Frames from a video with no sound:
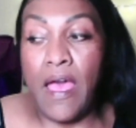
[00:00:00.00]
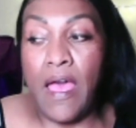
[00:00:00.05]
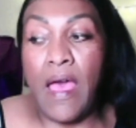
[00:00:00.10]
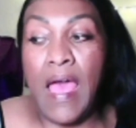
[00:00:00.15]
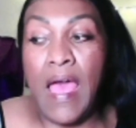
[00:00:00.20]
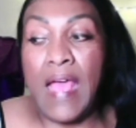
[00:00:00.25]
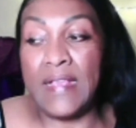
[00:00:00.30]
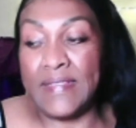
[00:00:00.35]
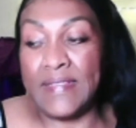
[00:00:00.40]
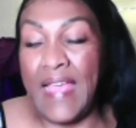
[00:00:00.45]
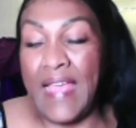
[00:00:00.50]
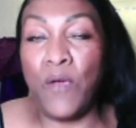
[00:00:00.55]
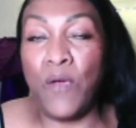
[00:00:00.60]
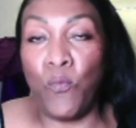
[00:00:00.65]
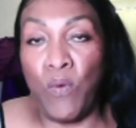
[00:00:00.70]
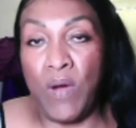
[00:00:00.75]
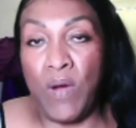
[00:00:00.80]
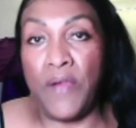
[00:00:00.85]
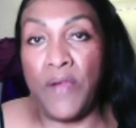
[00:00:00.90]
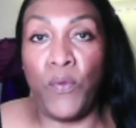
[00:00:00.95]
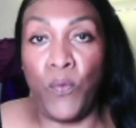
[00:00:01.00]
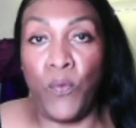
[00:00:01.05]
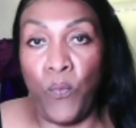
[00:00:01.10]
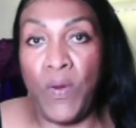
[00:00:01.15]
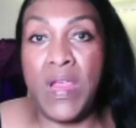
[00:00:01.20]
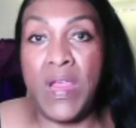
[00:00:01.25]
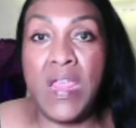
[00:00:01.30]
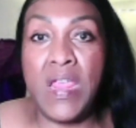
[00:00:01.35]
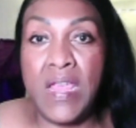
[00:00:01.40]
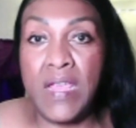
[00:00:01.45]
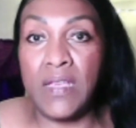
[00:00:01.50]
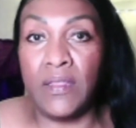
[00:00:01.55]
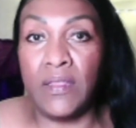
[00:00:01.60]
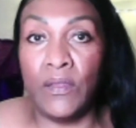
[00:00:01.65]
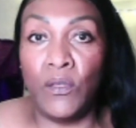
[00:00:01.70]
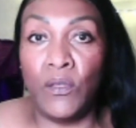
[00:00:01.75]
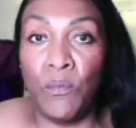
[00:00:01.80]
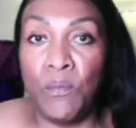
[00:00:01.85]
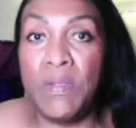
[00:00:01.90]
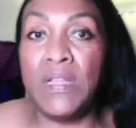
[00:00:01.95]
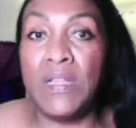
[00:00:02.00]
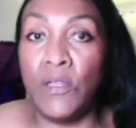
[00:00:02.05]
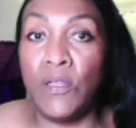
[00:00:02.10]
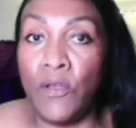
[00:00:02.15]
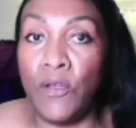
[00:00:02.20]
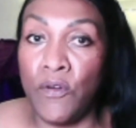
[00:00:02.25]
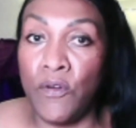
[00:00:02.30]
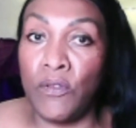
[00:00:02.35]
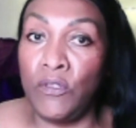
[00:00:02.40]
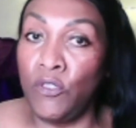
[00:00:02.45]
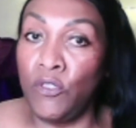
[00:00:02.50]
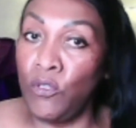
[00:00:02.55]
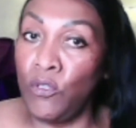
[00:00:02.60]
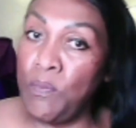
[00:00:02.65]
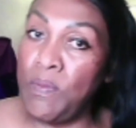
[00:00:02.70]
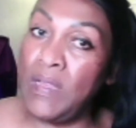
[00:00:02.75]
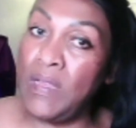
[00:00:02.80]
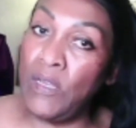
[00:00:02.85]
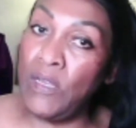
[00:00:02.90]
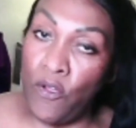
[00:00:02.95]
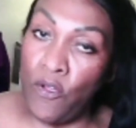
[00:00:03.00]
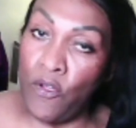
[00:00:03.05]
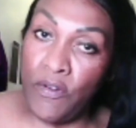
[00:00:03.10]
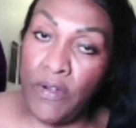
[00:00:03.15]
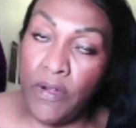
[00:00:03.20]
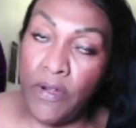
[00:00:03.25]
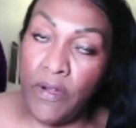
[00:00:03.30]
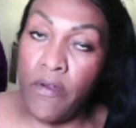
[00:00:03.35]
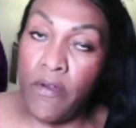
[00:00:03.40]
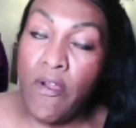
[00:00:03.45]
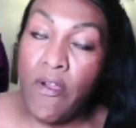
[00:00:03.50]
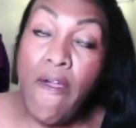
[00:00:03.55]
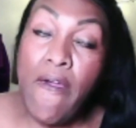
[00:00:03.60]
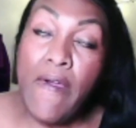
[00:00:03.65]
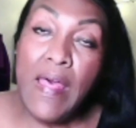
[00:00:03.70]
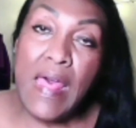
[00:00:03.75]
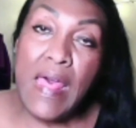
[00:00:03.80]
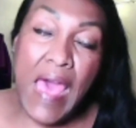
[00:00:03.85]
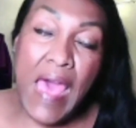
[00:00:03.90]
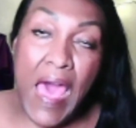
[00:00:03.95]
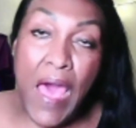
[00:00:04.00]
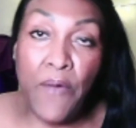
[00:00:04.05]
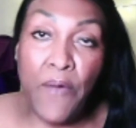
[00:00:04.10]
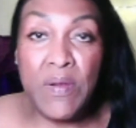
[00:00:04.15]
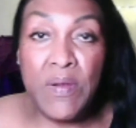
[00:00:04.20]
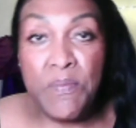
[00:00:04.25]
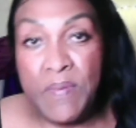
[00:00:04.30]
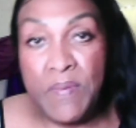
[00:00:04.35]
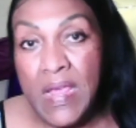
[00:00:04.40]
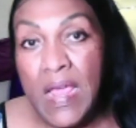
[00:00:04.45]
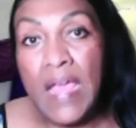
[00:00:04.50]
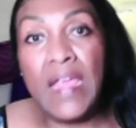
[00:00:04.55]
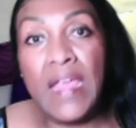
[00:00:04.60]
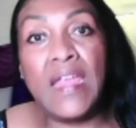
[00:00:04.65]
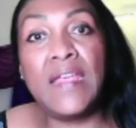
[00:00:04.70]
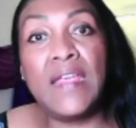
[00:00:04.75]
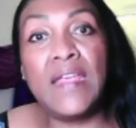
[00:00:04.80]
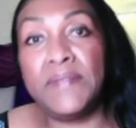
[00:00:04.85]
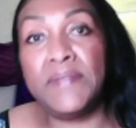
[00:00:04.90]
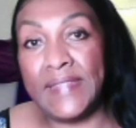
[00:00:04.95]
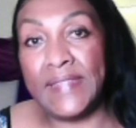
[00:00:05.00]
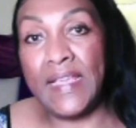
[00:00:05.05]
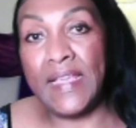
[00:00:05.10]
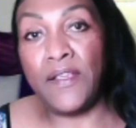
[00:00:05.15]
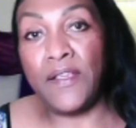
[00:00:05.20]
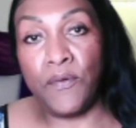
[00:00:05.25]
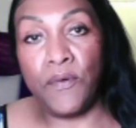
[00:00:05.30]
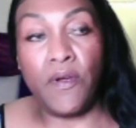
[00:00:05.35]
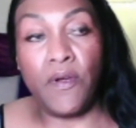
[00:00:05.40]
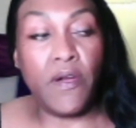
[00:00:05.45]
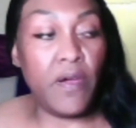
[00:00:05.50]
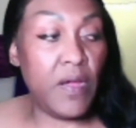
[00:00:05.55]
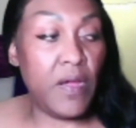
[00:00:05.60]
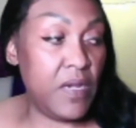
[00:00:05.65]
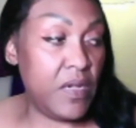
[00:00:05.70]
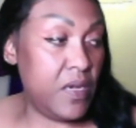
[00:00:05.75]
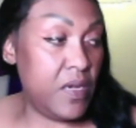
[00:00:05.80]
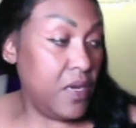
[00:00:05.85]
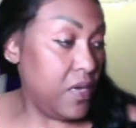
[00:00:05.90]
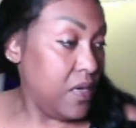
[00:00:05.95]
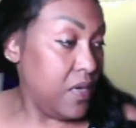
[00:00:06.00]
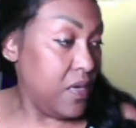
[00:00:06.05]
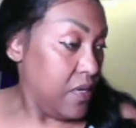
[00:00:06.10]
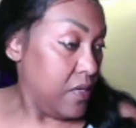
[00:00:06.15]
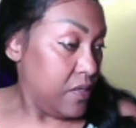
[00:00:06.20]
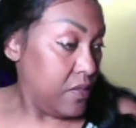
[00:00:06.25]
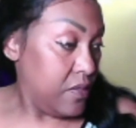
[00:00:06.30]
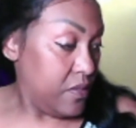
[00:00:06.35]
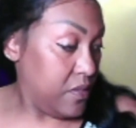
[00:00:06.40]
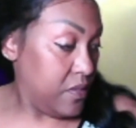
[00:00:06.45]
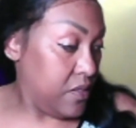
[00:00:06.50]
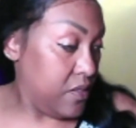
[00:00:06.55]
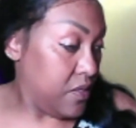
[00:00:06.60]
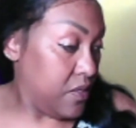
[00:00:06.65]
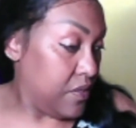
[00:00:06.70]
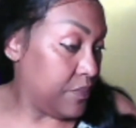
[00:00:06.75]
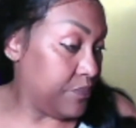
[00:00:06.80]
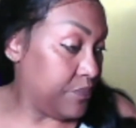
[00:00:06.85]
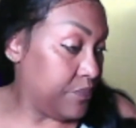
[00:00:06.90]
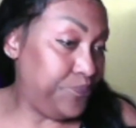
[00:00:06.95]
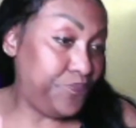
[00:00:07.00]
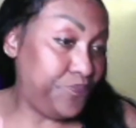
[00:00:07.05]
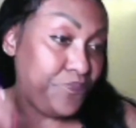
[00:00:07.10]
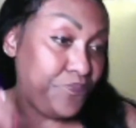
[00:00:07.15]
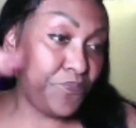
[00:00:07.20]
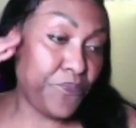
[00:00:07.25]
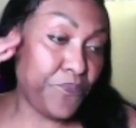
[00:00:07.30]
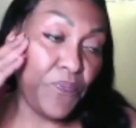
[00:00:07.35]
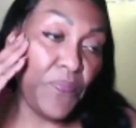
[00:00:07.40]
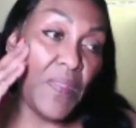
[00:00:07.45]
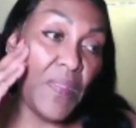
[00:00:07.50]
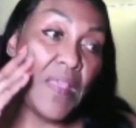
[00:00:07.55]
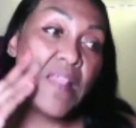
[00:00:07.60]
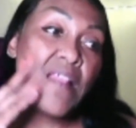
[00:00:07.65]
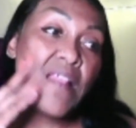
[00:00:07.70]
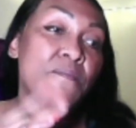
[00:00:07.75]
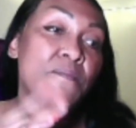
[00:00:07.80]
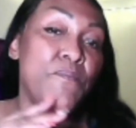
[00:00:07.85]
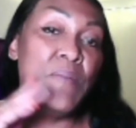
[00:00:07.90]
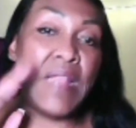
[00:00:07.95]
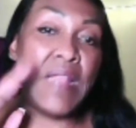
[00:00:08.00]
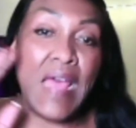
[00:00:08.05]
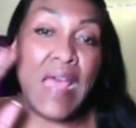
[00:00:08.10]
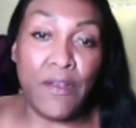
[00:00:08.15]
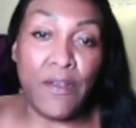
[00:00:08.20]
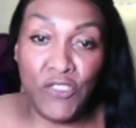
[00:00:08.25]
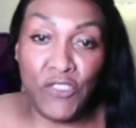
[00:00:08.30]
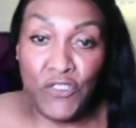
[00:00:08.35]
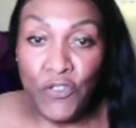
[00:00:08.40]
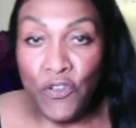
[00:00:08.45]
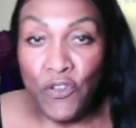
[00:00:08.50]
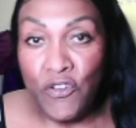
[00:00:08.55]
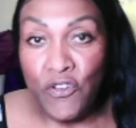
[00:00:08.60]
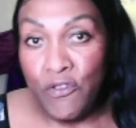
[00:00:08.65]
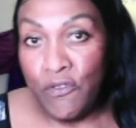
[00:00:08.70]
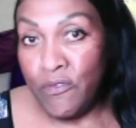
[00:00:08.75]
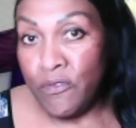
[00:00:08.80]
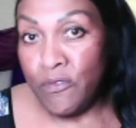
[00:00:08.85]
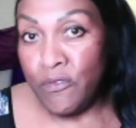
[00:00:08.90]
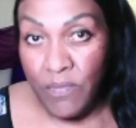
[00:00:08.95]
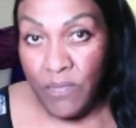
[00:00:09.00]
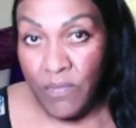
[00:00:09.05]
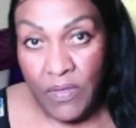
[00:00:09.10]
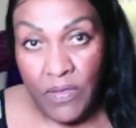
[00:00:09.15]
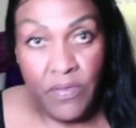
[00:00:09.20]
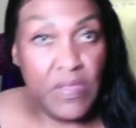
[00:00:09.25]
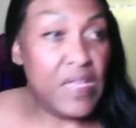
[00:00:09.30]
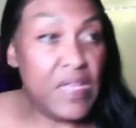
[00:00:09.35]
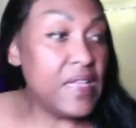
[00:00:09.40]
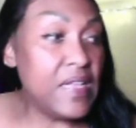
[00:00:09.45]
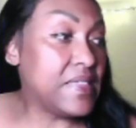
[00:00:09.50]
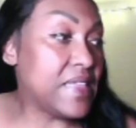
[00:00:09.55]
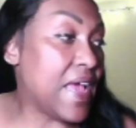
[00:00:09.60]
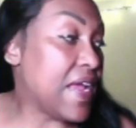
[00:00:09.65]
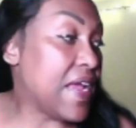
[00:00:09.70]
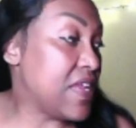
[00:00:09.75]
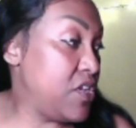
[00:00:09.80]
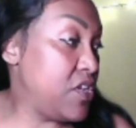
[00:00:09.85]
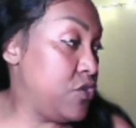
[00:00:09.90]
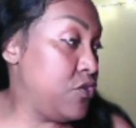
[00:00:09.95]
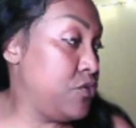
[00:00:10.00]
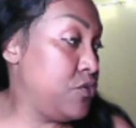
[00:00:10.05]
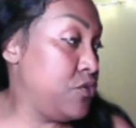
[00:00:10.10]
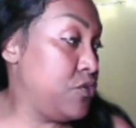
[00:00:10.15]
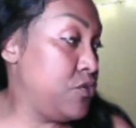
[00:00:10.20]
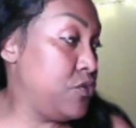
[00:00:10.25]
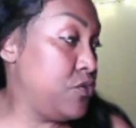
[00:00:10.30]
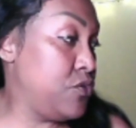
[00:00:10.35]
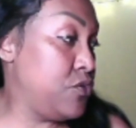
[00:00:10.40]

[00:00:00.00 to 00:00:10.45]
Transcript: I wear the wig a little bit longer, how it behaves later on. Um, but I'll show you the things I use.